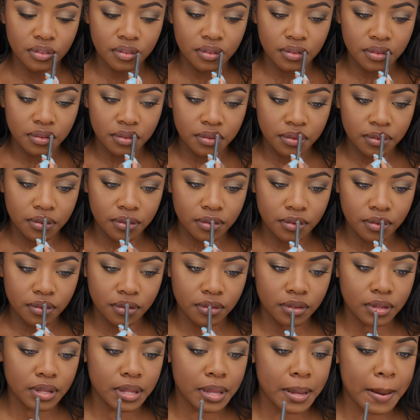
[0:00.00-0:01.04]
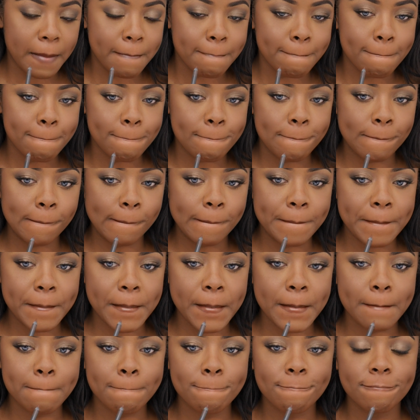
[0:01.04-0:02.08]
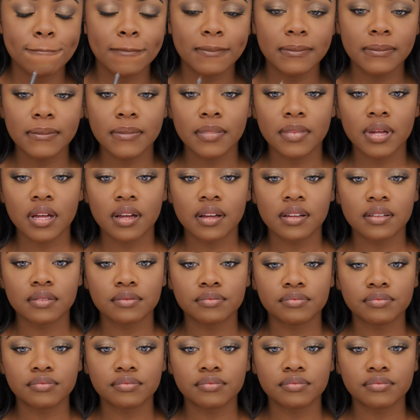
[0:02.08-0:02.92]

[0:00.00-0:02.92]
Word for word: Bittersweet and then fill it in with Butterscotch.